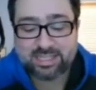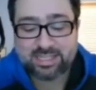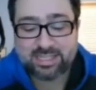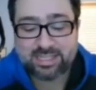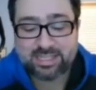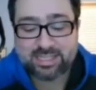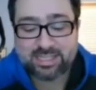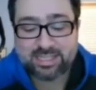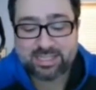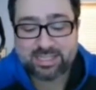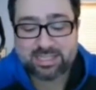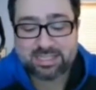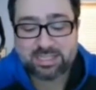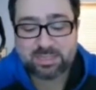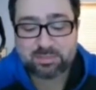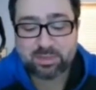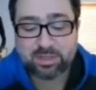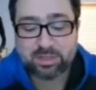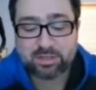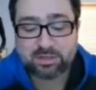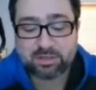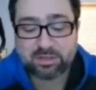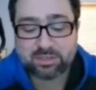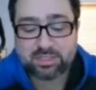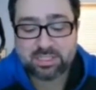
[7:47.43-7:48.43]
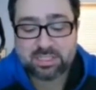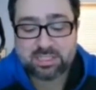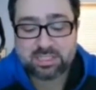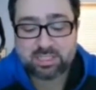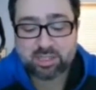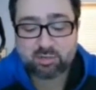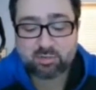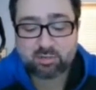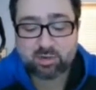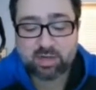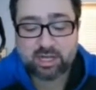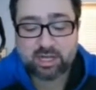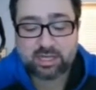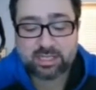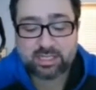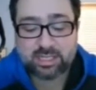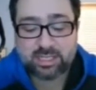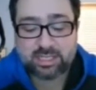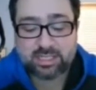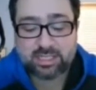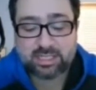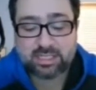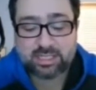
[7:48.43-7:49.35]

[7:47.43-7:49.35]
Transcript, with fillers: His build is so wonky.